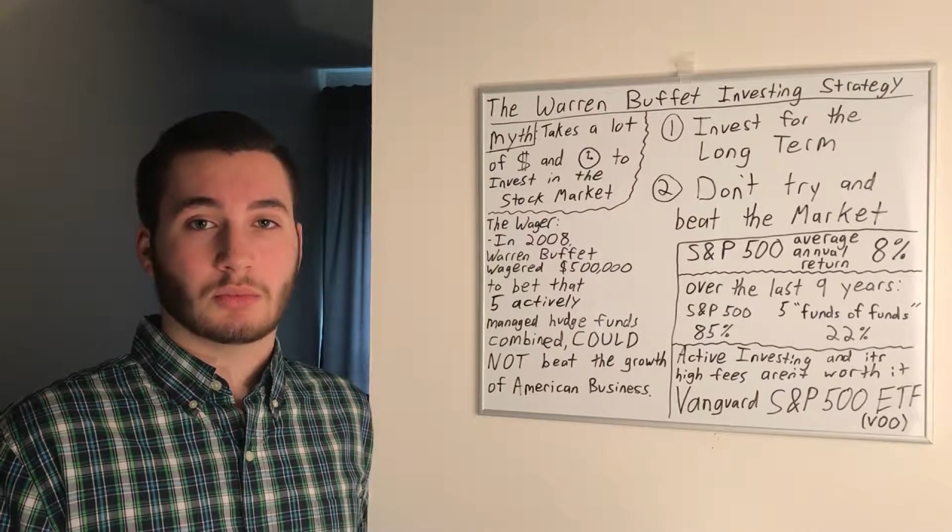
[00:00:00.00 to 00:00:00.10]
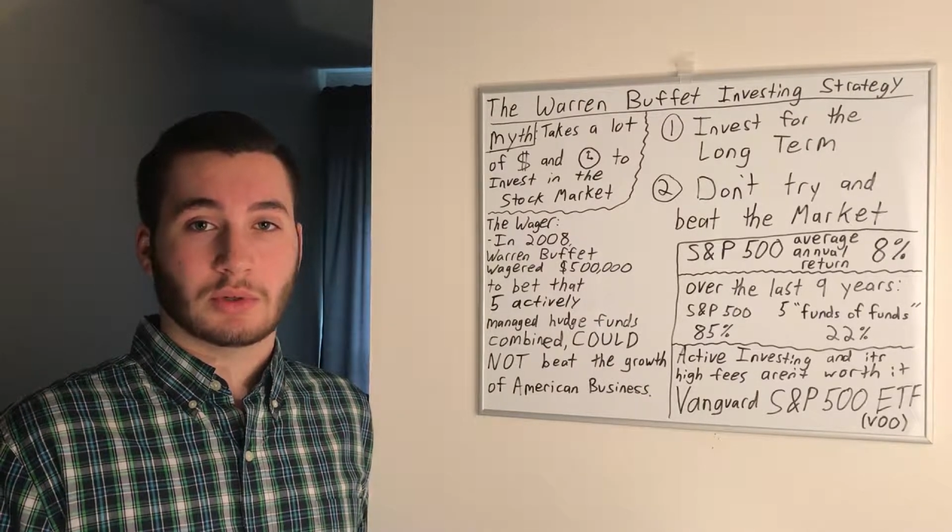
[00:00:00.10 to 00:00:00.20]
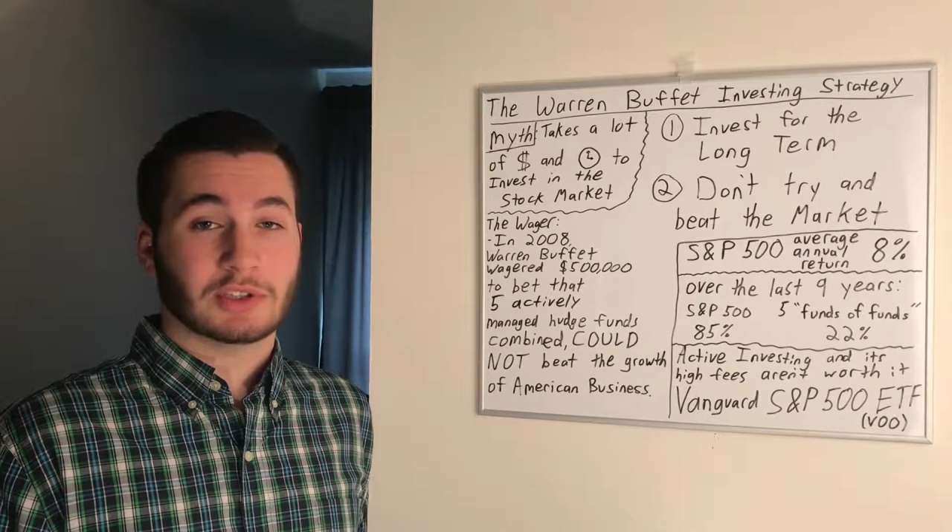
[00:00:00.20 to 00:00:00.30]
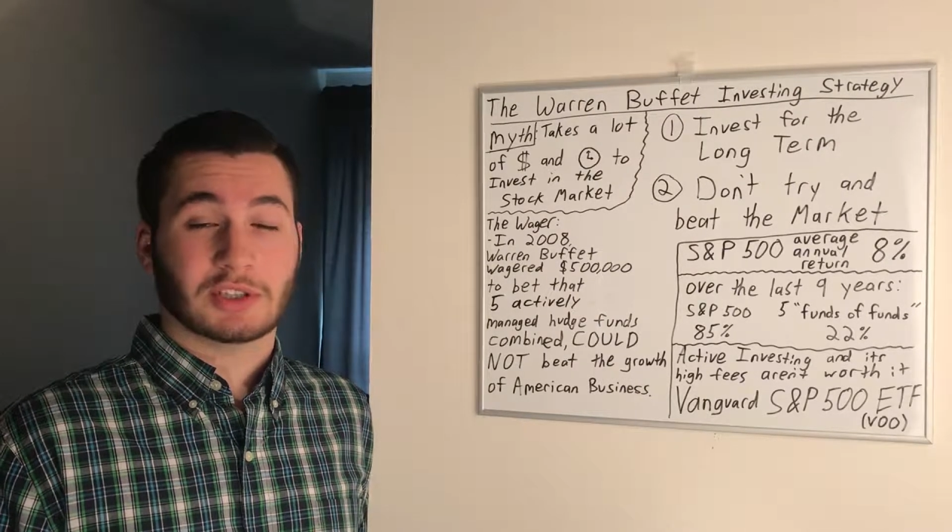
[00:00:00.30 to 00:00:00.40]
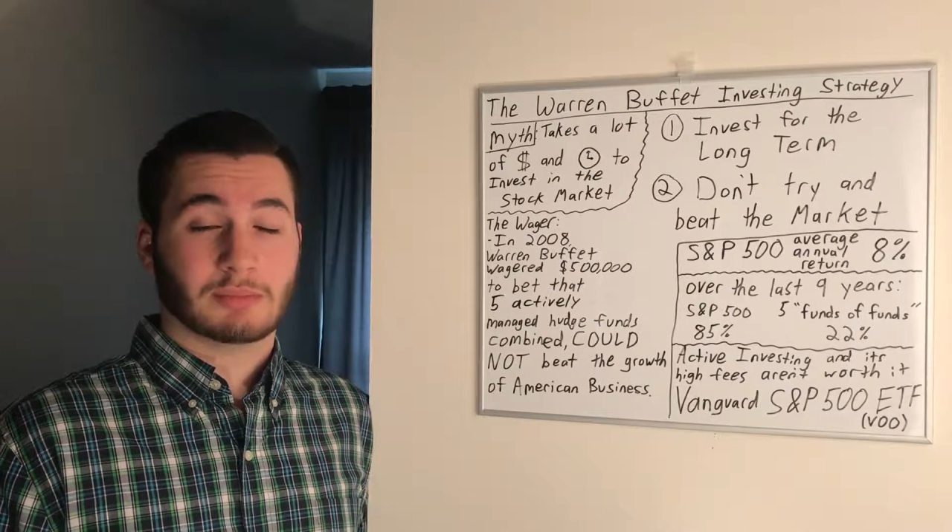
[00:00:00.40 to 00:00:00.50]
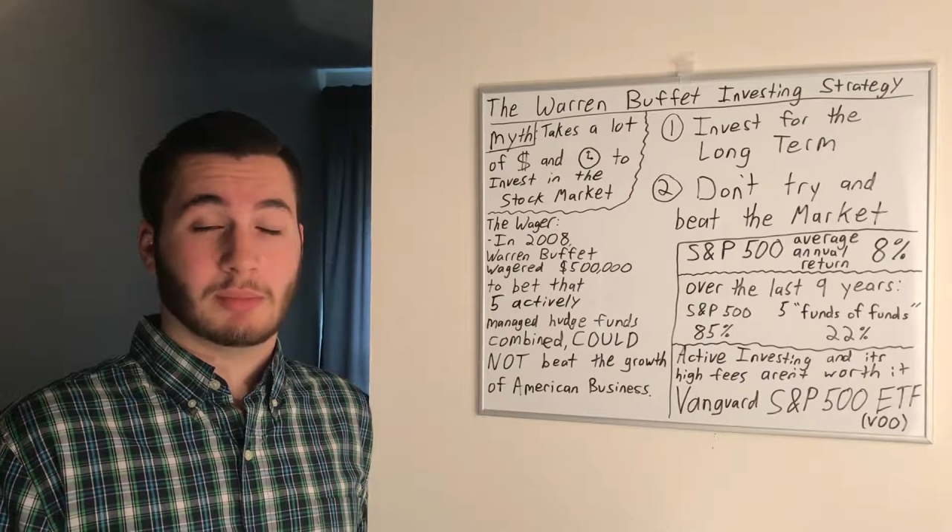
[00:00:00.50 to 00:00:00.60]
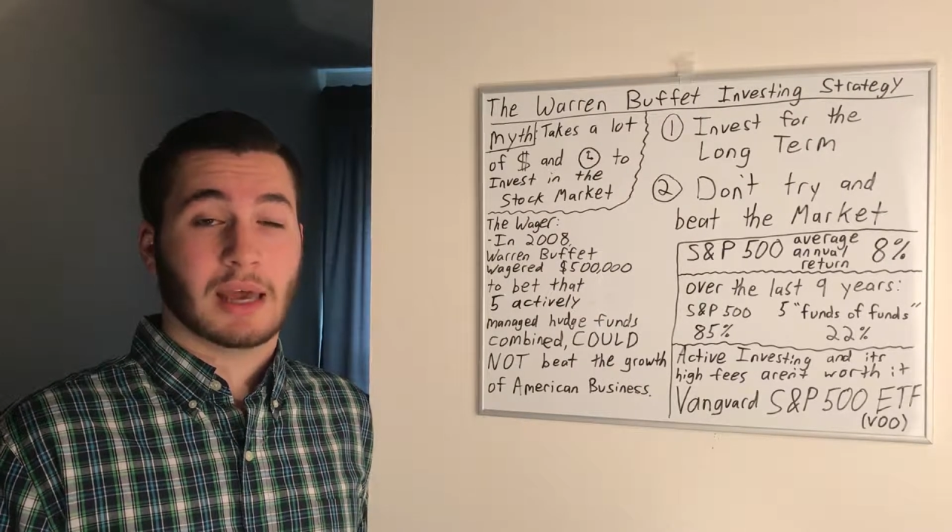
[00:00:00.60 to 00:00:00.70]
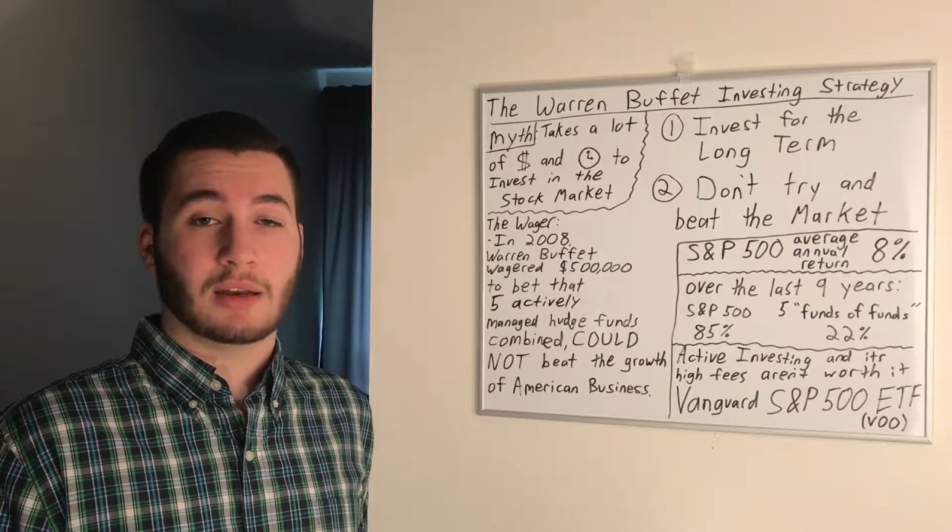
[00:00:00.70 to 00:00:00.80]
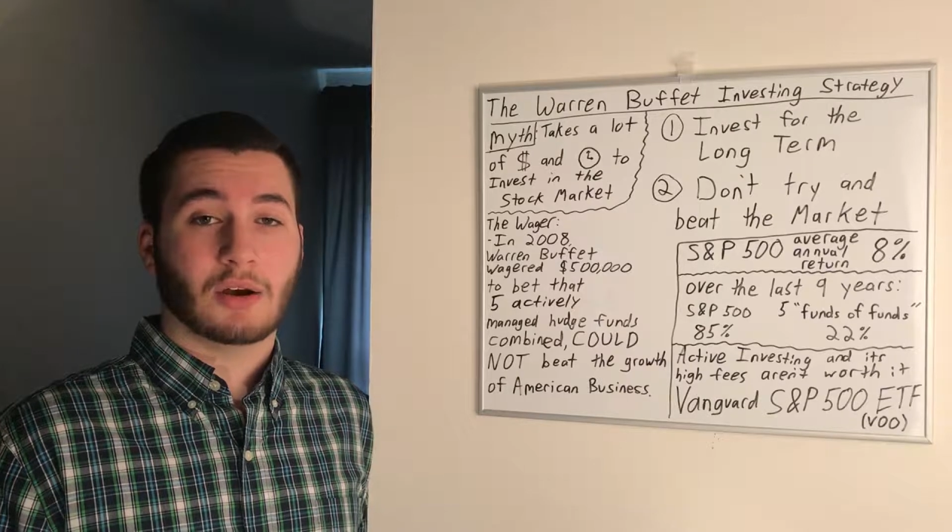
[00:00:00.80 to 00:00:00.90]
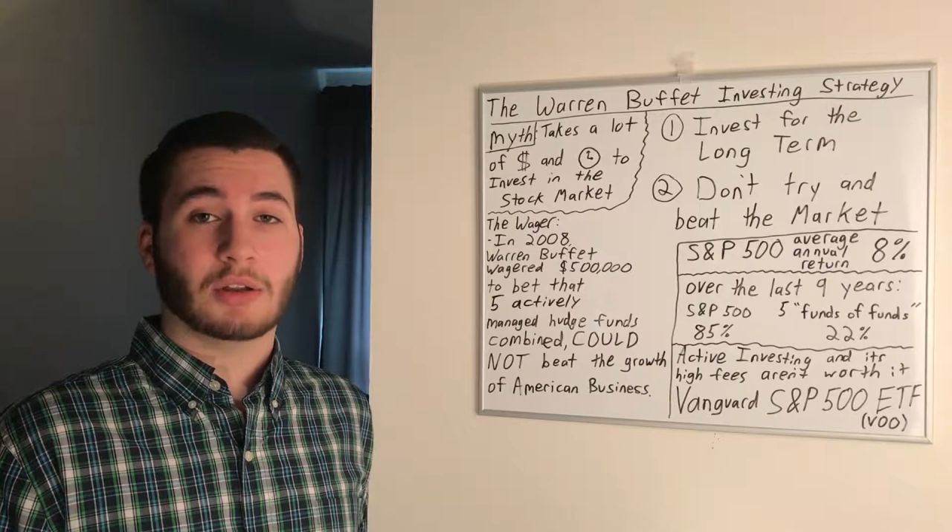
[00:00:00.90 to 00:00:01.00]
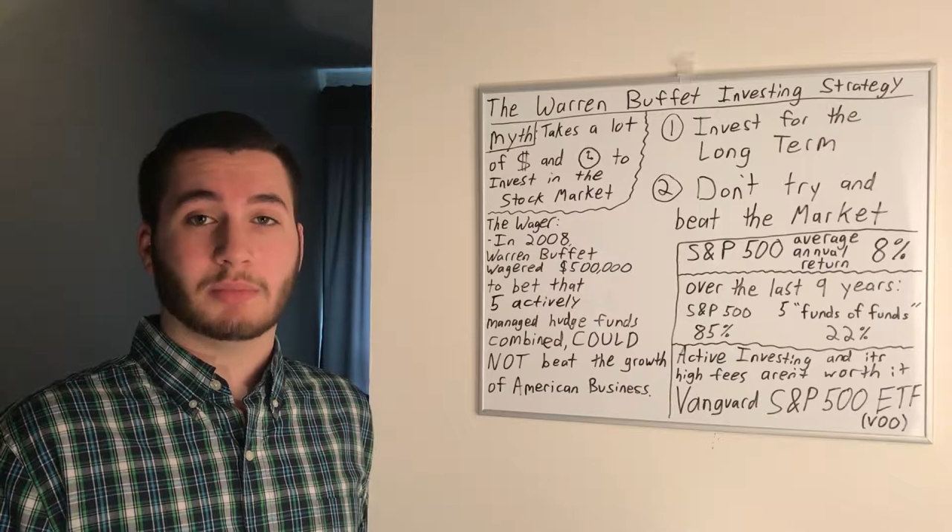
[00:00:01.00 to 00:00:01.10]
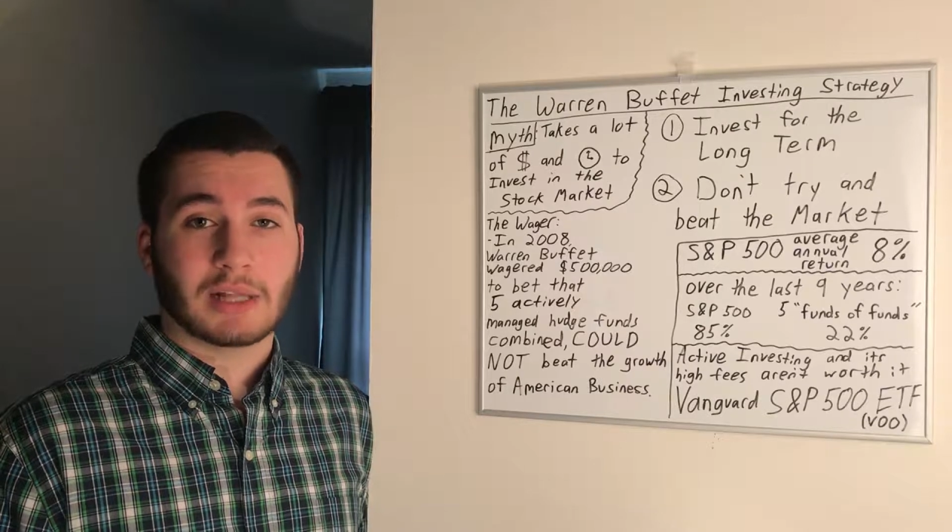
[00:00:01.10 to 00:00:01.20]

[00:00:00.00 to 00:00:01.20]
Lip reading: richest men on the